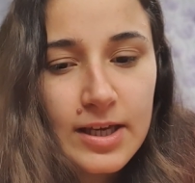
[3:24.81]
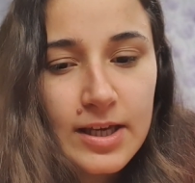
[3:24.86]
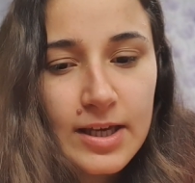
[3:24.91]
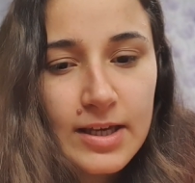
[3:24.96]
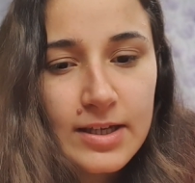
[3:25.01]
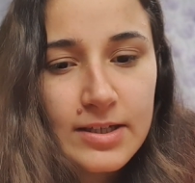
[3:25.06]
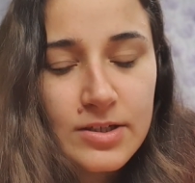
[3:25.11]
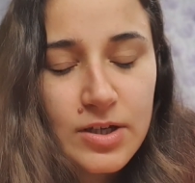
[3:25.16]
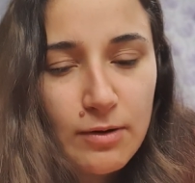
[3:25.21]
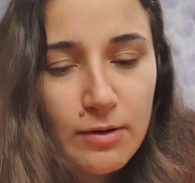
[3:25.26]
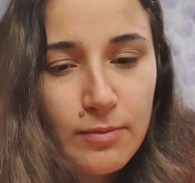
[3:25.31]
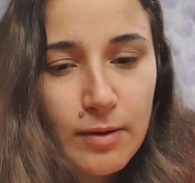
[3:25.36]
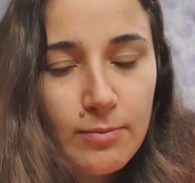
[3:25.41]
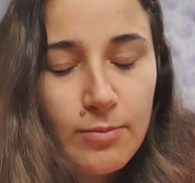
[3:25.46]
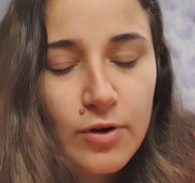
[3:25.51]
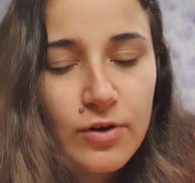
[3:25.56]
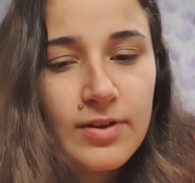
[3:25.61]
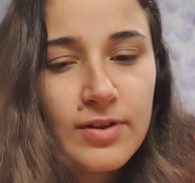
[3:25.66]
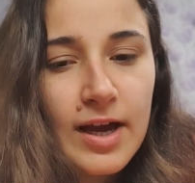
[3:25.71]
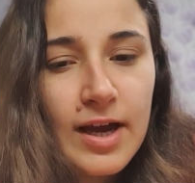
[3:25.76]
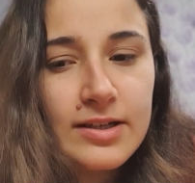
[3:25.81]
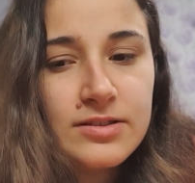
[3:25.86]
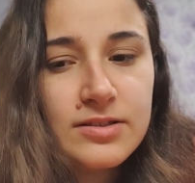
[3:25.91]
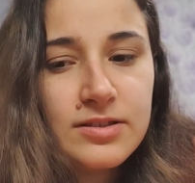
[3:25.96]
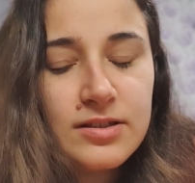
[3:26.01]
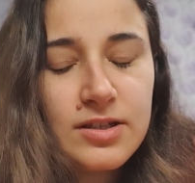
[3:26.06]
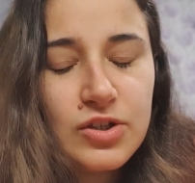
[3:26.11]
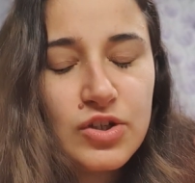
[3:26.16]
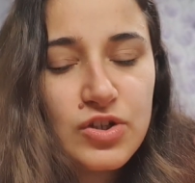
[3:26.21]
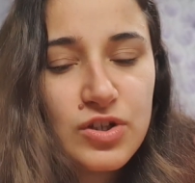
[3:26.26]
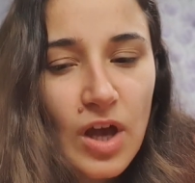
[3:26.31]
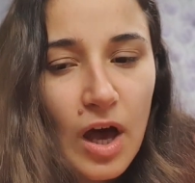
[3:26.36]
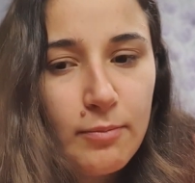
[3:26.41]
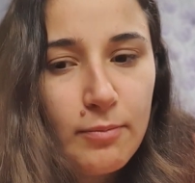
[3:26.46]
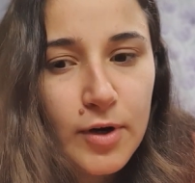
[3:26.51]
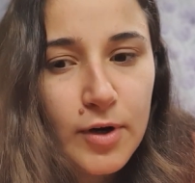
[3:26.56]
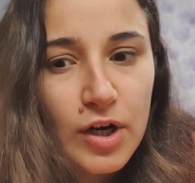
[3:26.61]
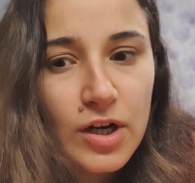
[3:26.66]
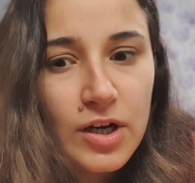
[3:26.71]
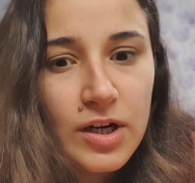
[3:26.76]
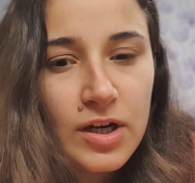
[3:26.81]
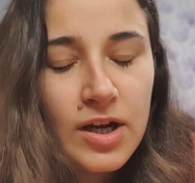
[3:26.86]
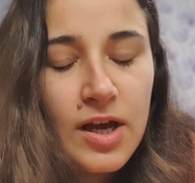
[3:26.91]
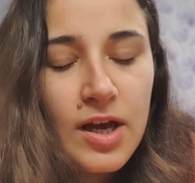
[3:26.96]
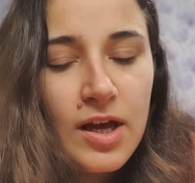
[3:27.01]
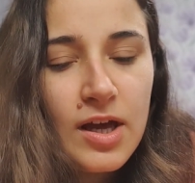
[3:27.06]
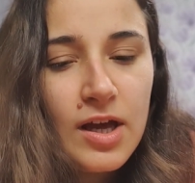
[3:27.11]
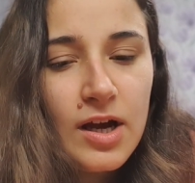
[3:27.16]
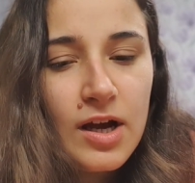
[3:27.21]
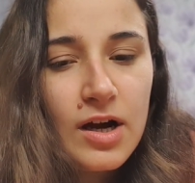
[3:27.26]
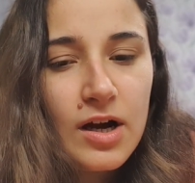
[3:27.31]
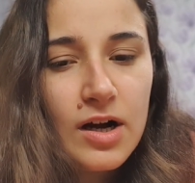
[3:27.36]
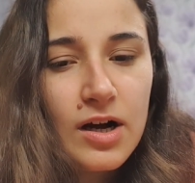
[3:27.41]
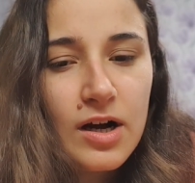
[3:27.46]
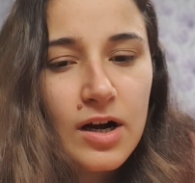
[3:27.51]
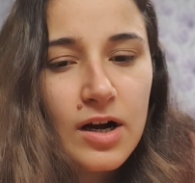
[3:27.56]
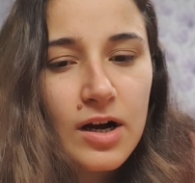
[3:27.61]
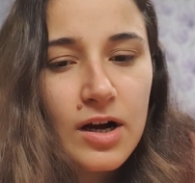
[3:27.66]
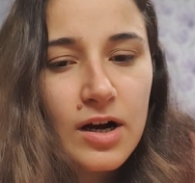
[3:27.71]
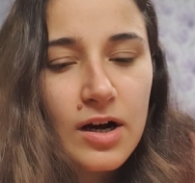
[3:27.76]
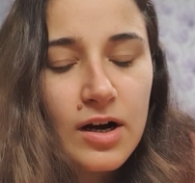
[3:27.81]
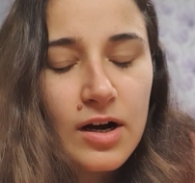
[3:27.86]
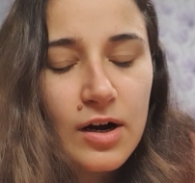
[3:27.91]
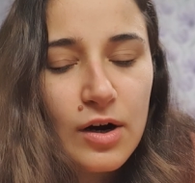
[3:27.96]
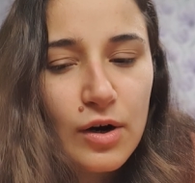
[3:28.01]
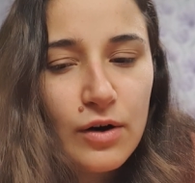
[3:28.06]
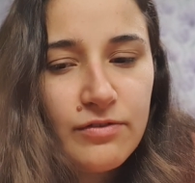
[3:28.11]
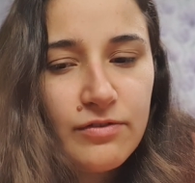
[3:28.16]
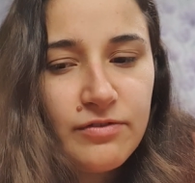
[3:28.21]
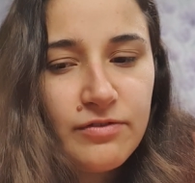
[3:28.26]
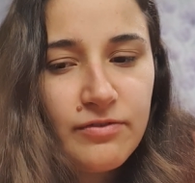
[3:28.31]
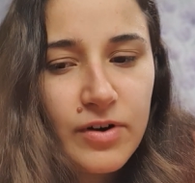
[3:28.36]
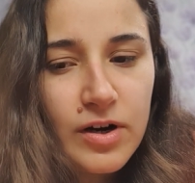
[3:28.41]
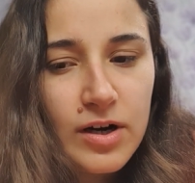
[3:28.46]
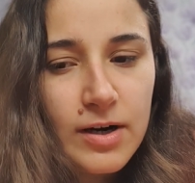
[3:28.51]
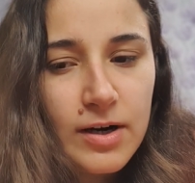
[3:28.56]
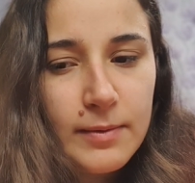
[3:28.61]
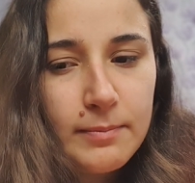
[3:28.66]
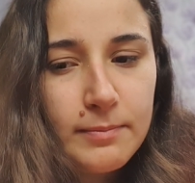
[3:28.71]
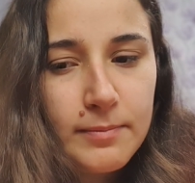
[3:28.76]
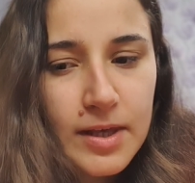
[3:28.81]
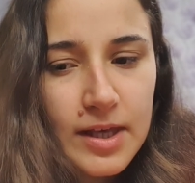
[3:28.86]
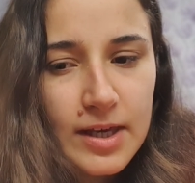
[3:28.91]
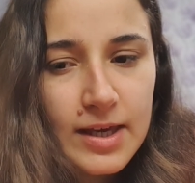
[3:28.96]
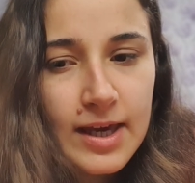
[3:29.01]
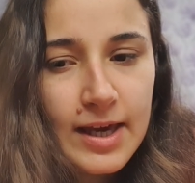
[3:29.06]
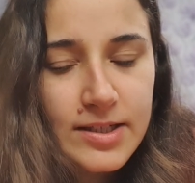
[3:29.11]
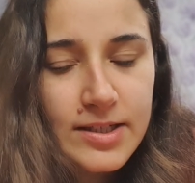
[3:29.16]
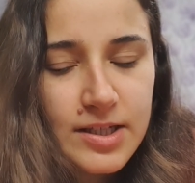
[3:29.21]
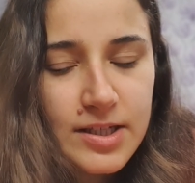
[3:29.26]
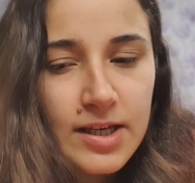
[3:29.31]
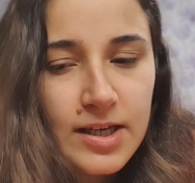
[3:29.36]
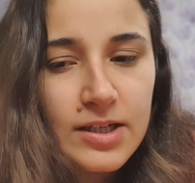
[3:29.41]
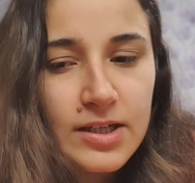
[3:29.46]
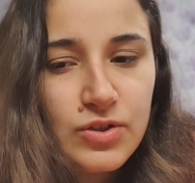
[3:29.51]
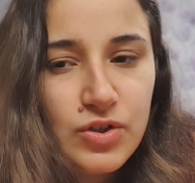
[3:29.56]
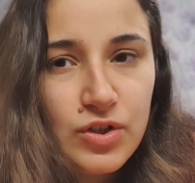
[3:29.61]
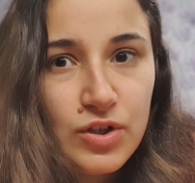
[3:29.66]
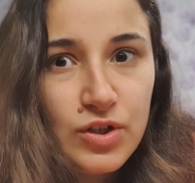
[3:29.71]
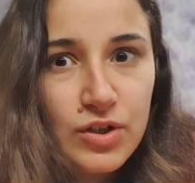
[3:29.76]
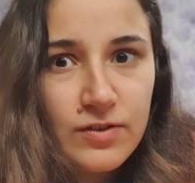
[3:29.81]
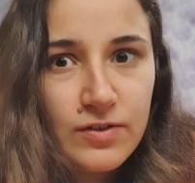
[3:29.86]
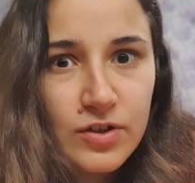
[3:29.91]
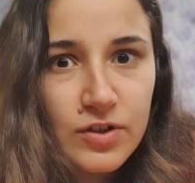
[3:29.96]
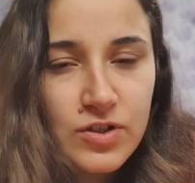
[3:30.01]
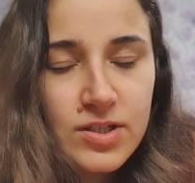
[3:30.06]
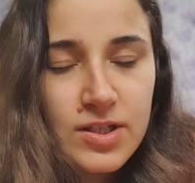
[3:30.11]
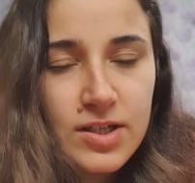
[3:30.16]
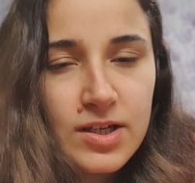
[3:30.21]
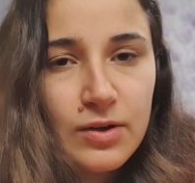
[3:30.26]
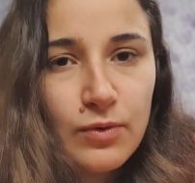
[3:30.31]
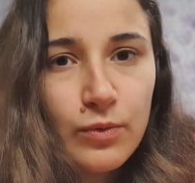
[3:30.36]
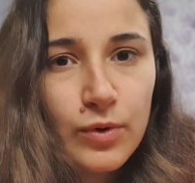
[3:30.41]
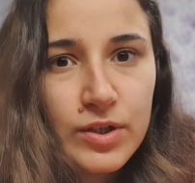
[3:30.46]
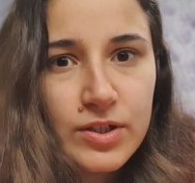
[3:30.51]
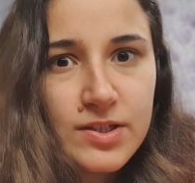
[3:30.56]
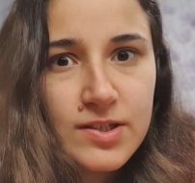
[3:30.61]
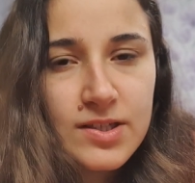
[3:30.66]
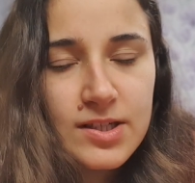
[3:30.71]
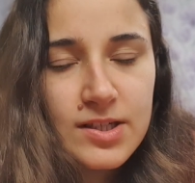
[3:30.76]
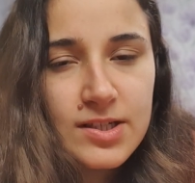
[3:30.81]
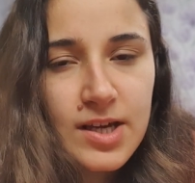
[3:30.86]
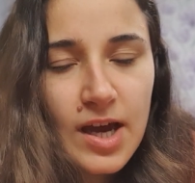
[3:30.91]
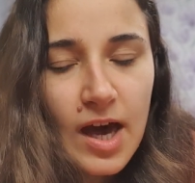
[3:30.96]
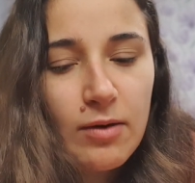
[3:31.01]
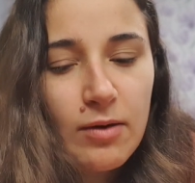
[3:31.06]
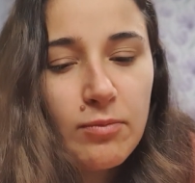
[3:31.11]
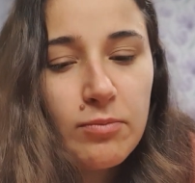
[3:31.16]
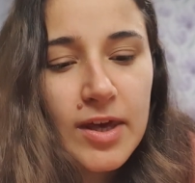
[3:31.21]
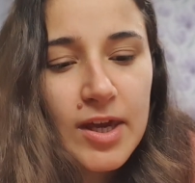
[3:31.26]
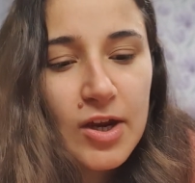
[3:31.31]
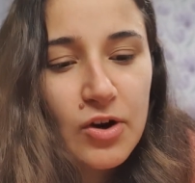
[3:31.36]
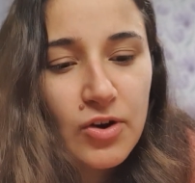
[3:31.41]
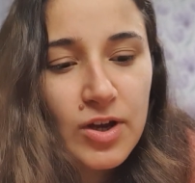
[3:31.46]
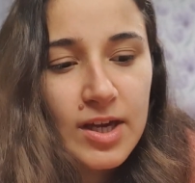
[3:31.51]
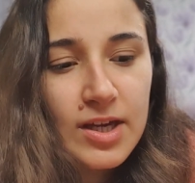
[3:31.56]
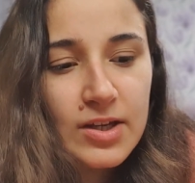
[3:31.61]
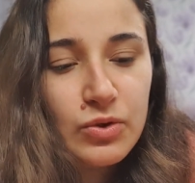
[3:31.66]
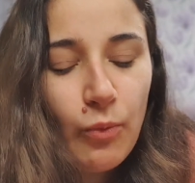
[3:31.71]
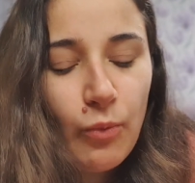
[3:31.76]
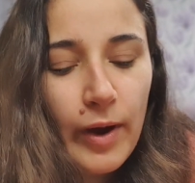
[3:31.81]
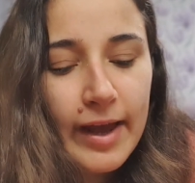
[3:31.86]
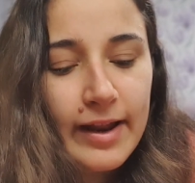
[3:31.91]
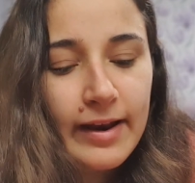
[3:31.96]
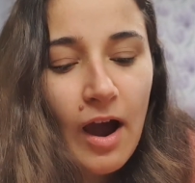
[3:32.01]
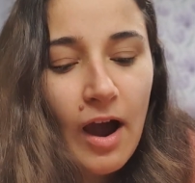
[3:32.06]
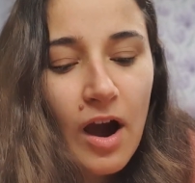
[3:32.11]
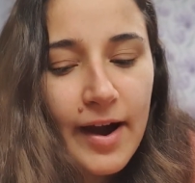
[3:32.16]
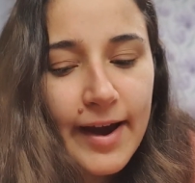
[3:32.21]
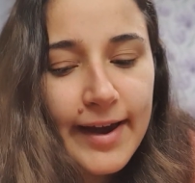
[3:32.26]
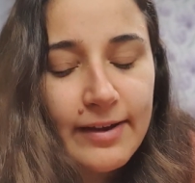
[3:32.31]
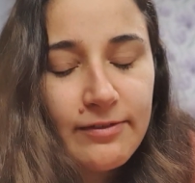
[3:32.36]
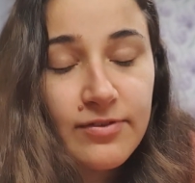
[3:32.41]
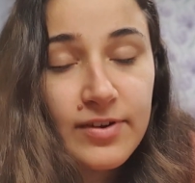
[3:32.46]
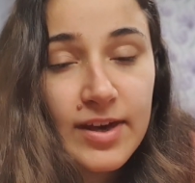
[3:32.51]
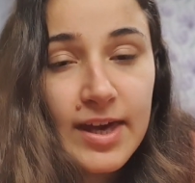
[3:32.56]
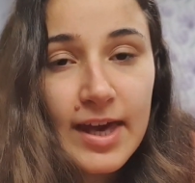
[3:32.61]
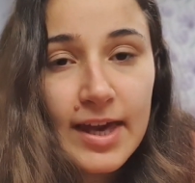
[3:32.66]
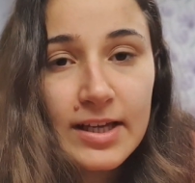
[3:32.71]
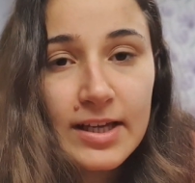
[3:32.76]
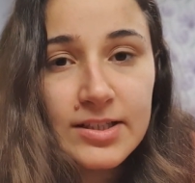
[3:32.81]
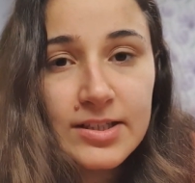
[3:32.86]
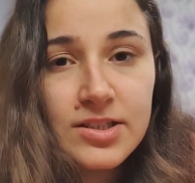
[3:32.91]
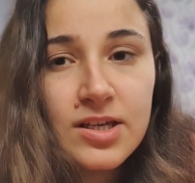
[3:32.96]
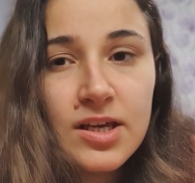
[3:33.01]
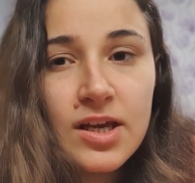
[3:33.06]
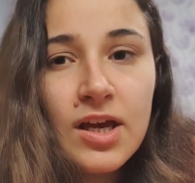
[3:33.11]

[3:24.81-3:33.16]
And I remember that the summer of me getting into university was the time period when I've gained